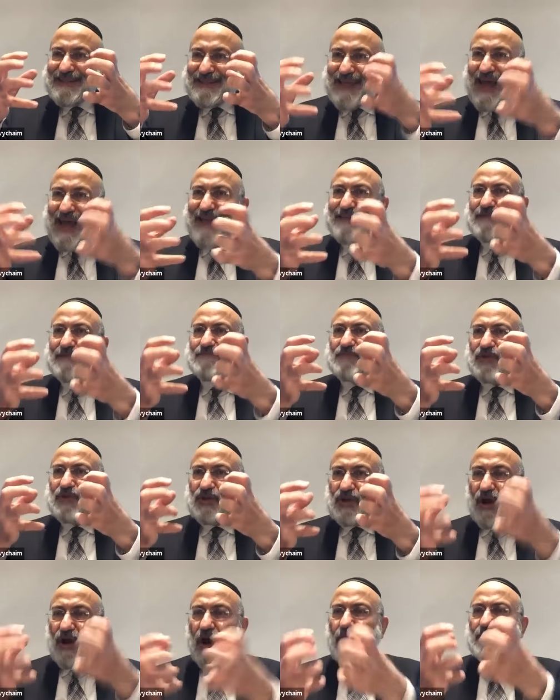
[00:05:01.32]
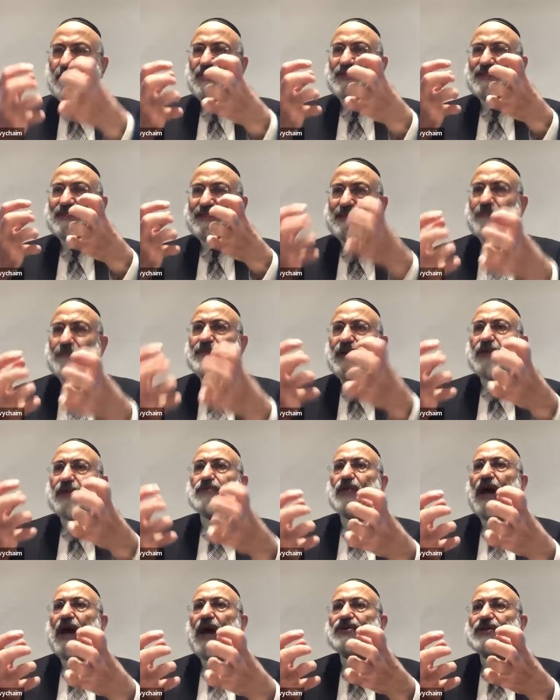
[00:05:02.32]
that becoming similar
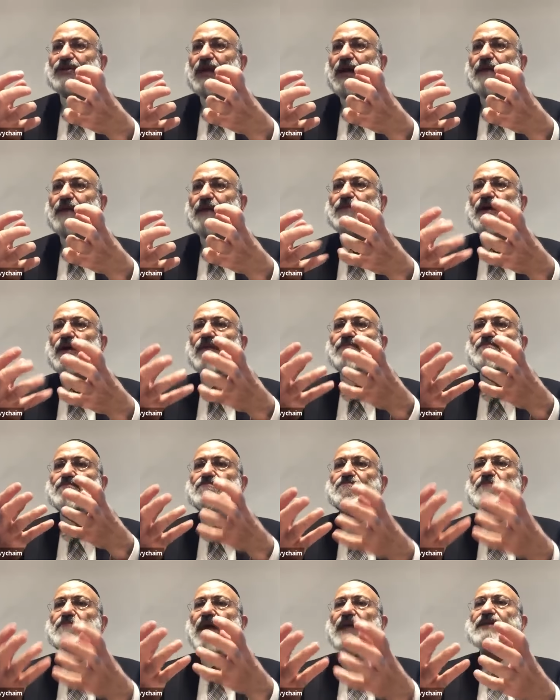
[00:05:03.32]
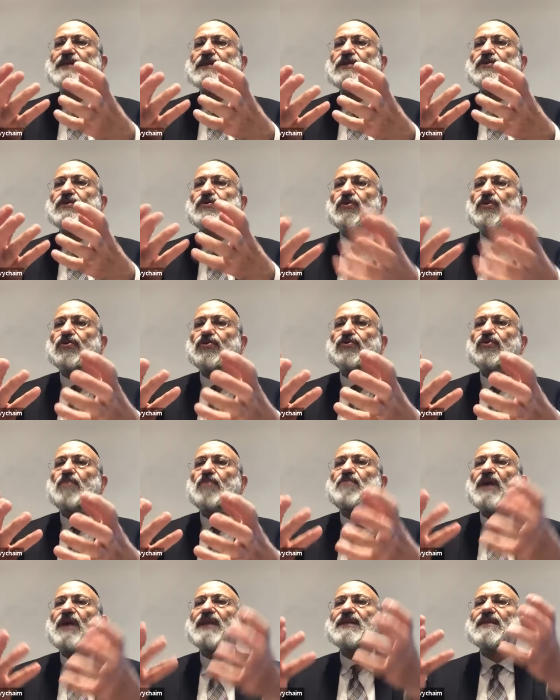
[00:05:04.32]
to Hashem makes you to
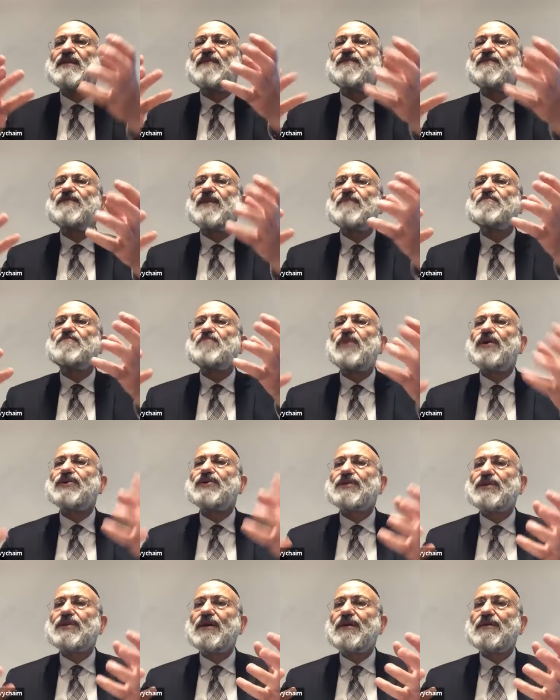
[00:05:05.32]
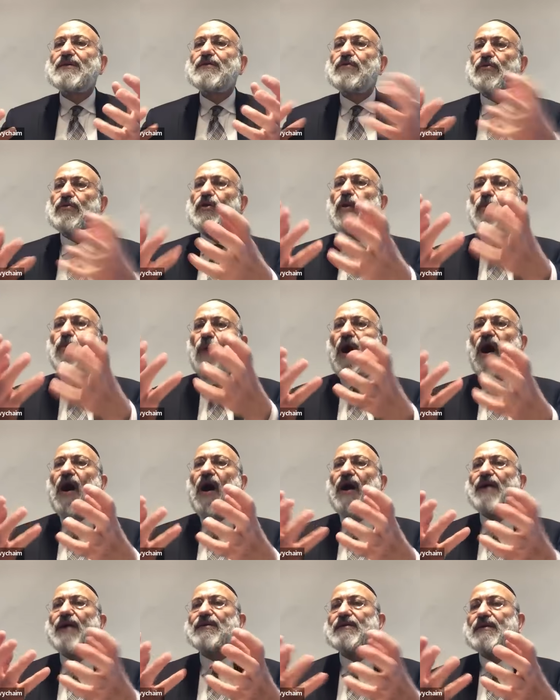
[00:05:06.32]
be a different person. Do you know
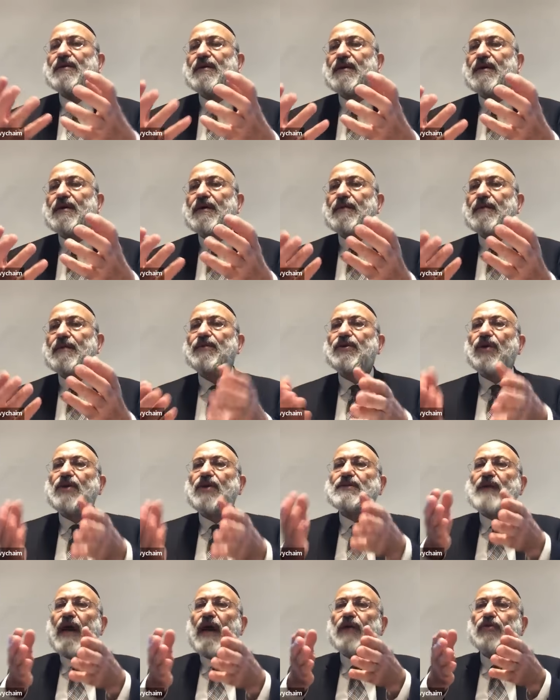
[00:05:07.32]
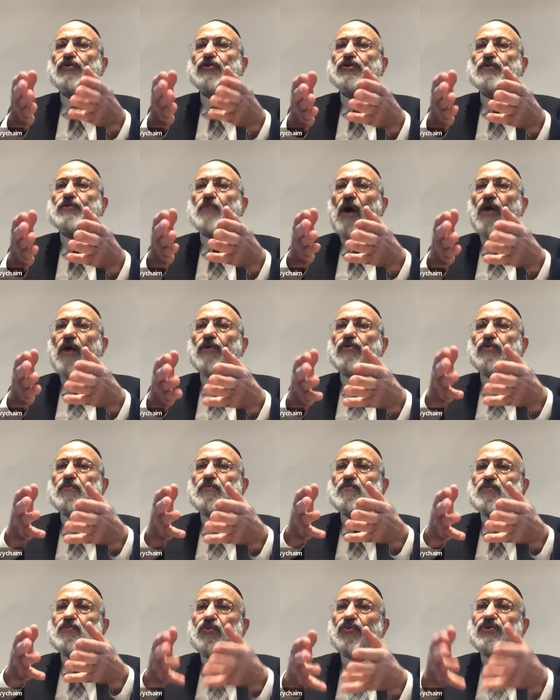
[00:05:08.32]
why? Because HaKadosh Baruch
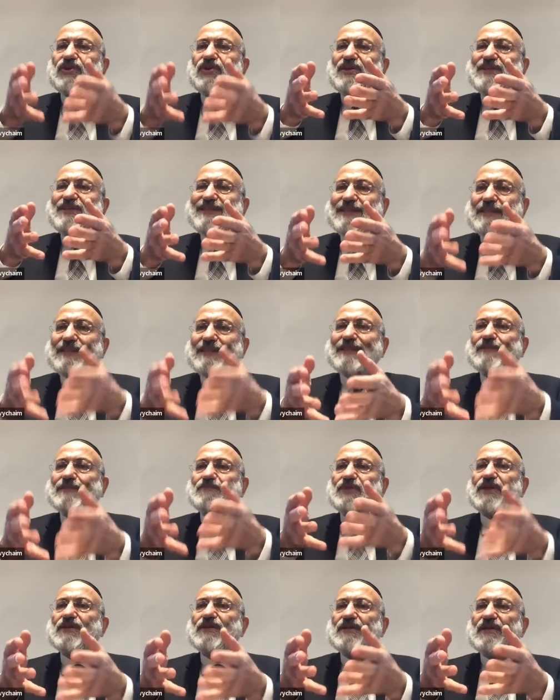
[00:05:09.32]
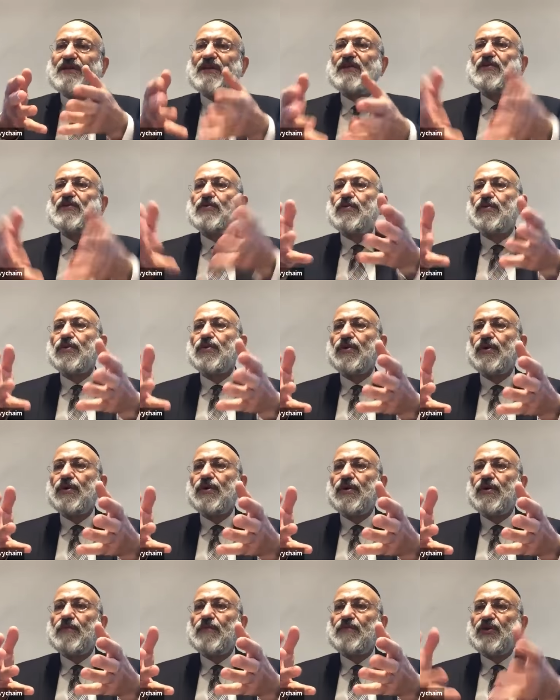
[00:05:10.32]
Hu put his spirit in you
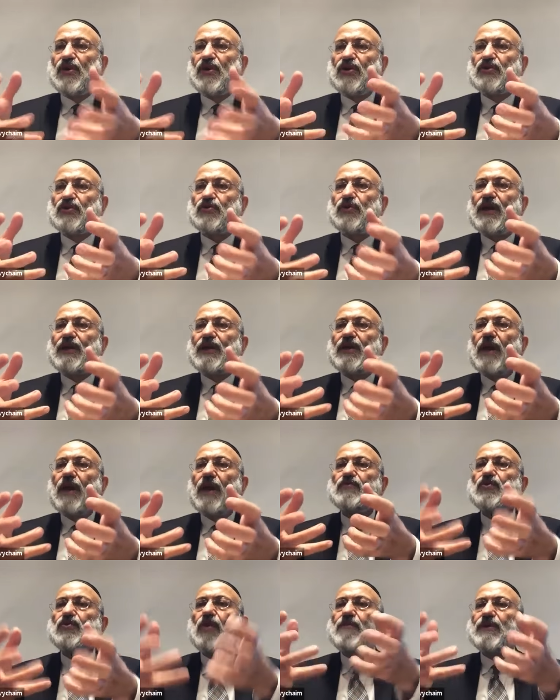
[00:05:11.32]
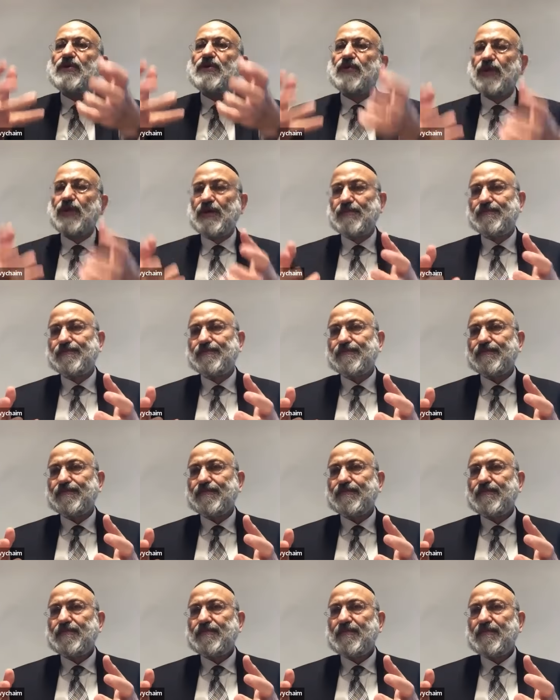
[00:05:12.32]
because you're going to come domeh to him.
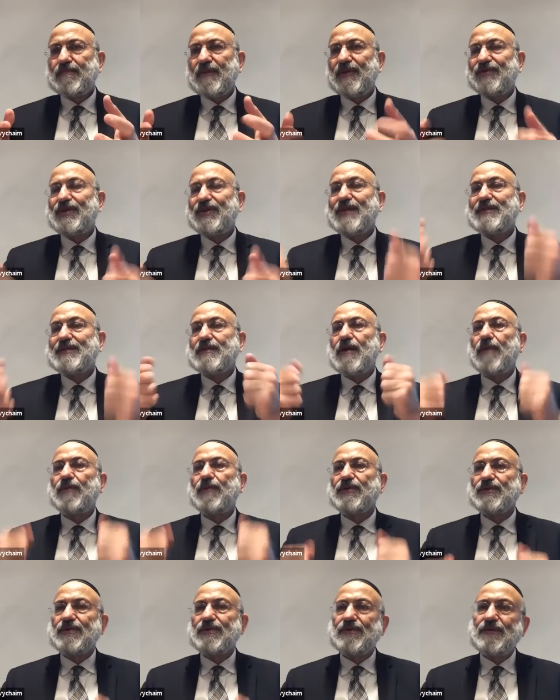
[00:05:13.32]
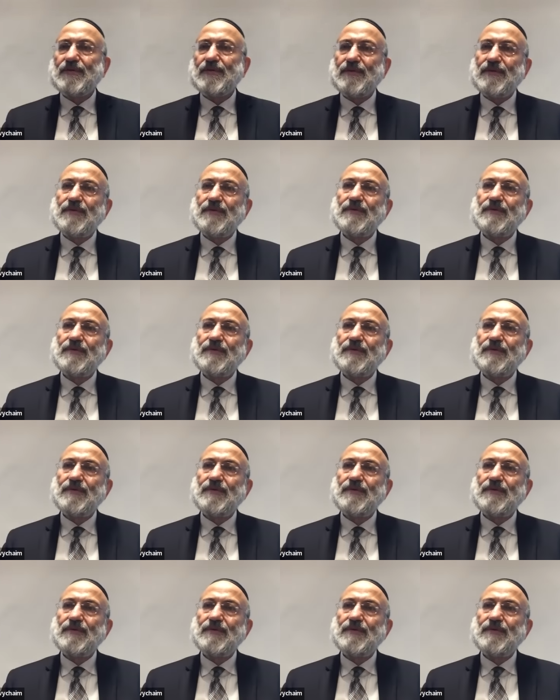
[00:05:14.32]
That's the process.